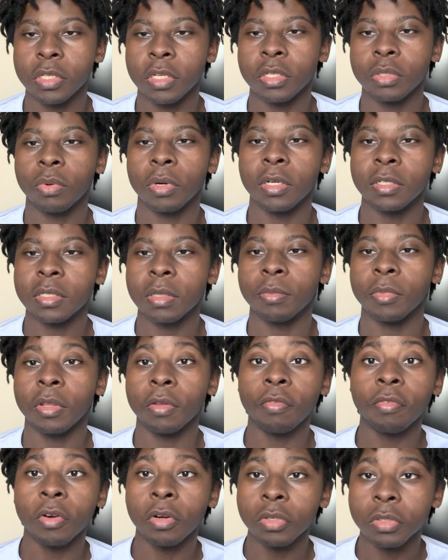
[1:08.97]
That's why some of the
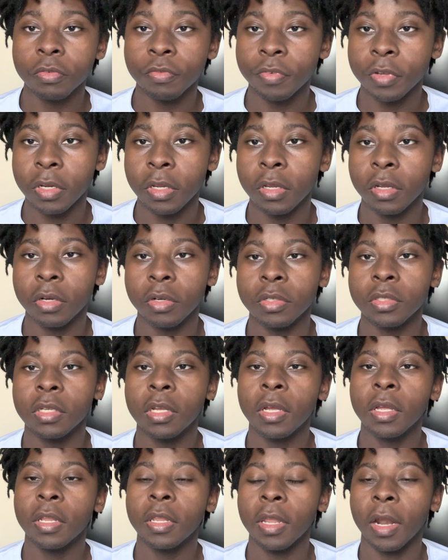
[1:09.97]
first videos
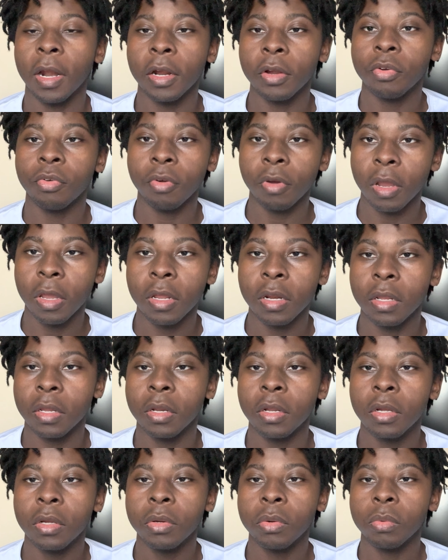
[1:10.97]
that I created
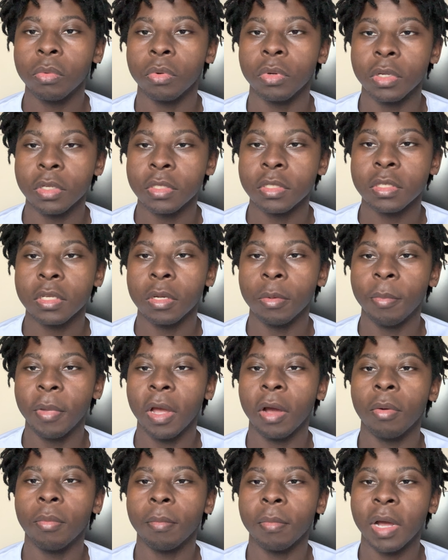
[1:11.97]
was
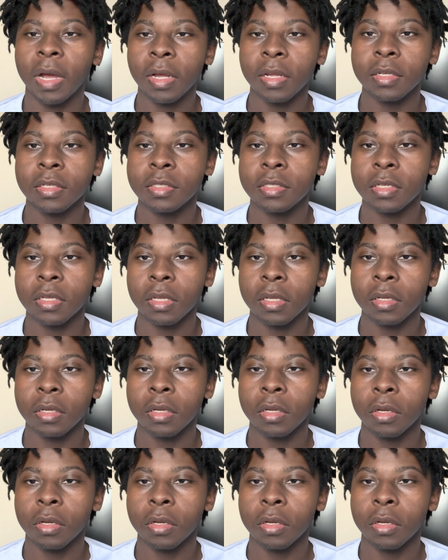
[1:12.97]
about mindset,